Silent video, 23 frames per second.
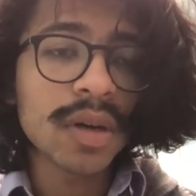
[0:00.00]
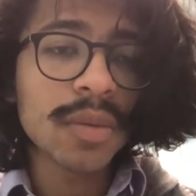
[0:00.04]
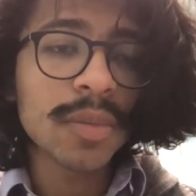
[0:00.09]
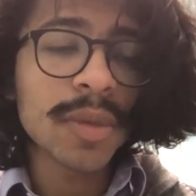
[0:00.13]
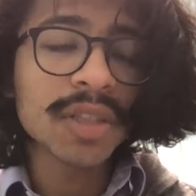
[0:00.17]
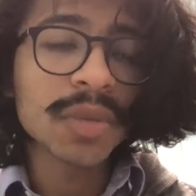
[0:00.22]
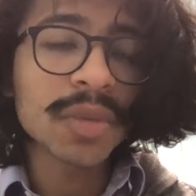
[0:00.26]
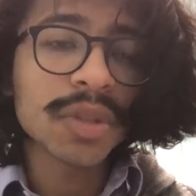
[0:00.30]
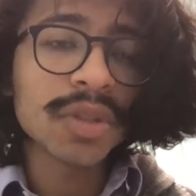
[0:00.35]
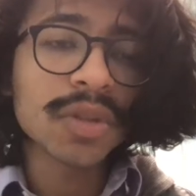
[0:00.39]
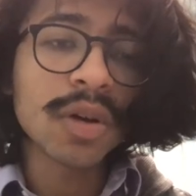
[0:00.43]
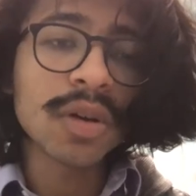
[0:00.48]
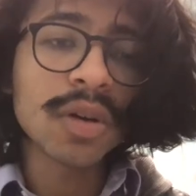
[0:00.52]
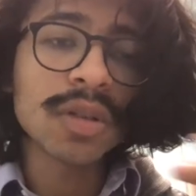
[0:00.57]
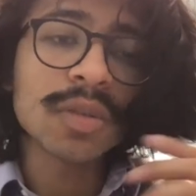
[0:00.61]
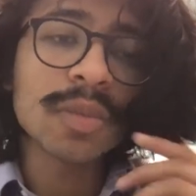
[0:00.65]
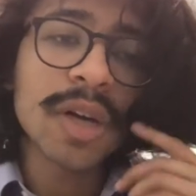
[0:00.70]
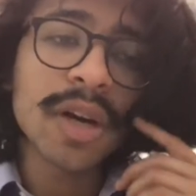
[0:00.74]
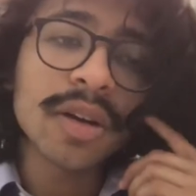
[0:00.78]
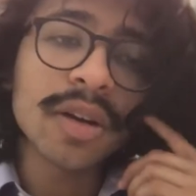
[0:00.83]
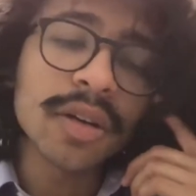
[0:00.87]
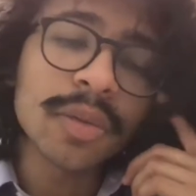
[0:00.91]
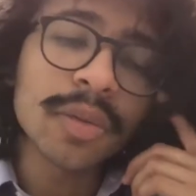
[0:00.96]
As we talked
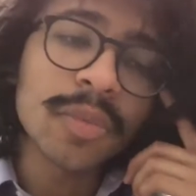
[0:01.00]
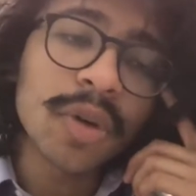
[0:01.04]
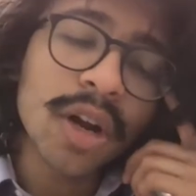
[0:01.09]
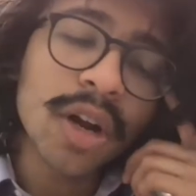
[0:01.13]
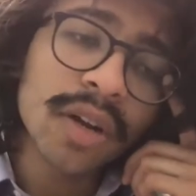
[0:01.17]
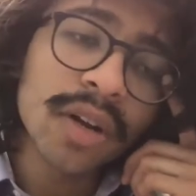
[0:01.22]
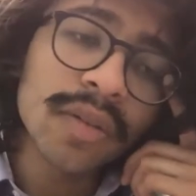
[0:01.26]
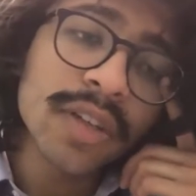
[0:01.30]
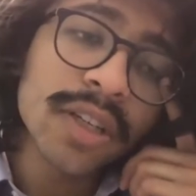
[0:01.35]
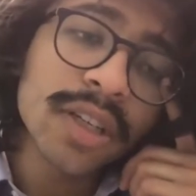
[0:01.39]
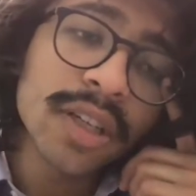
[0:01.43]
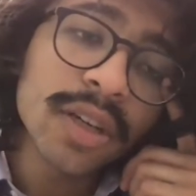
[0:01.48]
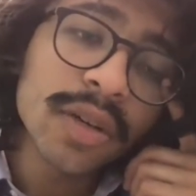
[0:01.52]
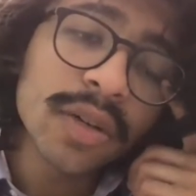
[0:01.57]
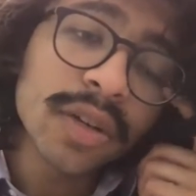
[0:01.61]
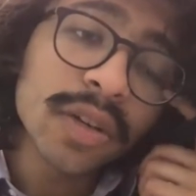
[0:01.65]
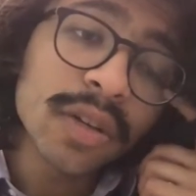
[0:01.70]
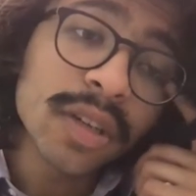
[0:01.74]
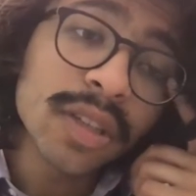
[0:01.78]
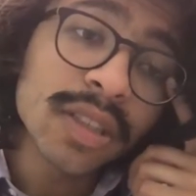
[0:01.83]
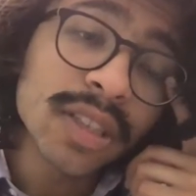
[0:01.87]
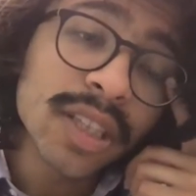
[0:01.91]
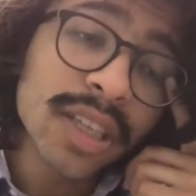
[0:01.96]
about in a prior video,
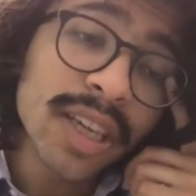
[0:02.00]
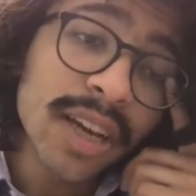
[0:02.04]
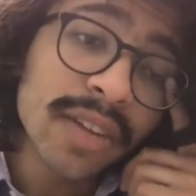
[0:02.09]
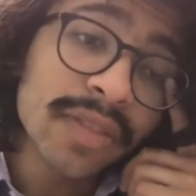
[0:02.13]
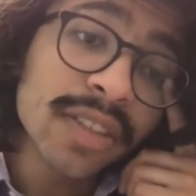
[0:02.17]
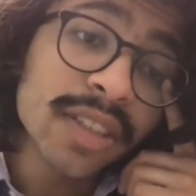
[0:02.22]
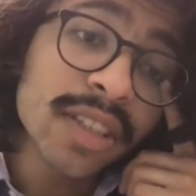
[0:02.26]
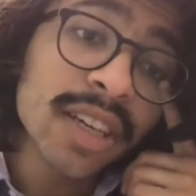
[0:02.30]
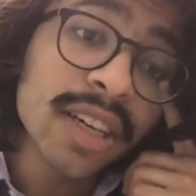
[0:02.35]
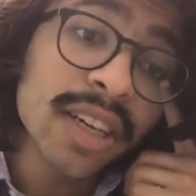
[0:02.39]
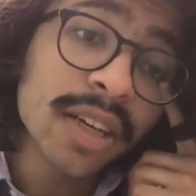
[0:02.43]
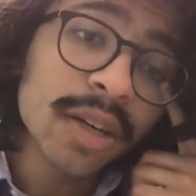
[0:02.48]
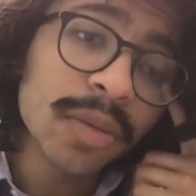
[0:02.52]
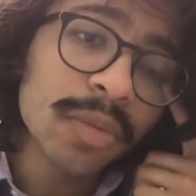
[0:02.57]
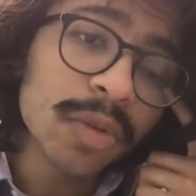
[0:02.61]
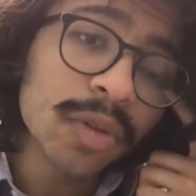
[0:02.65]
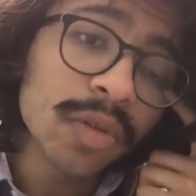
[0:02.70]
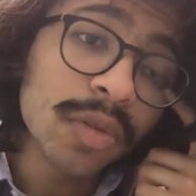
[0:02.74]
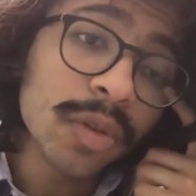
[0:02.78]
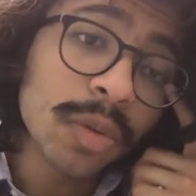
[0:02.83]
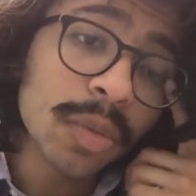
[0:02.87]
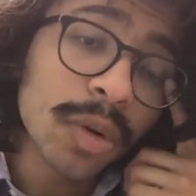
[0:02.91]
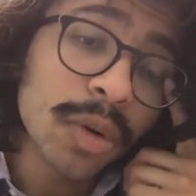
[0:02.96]
there is the FDA
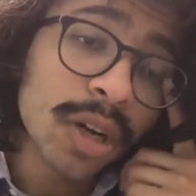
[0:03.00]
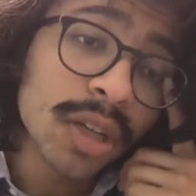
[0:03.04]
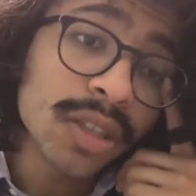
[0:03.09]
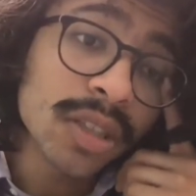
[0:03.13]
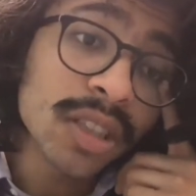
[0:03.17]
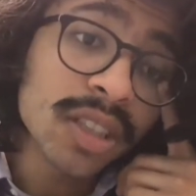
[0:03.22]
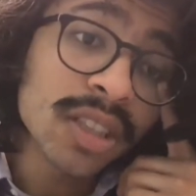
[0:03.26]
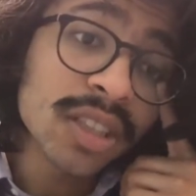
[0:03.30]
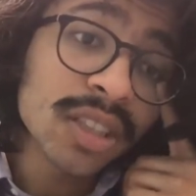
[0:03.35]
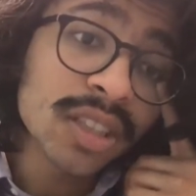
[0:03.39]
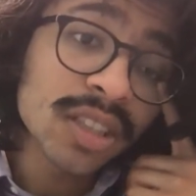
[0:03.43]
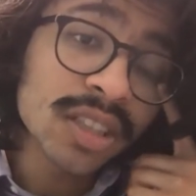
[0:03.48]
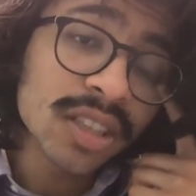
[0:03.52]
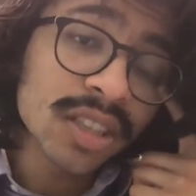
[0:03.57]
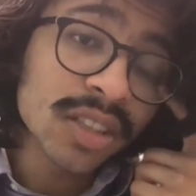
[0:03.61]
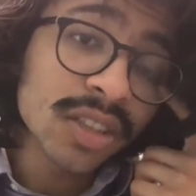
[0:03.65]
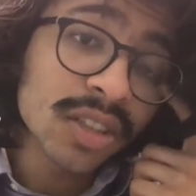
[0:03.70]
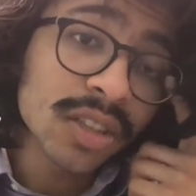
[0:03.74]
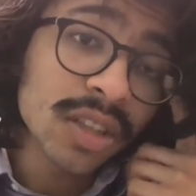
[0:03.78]
approval process.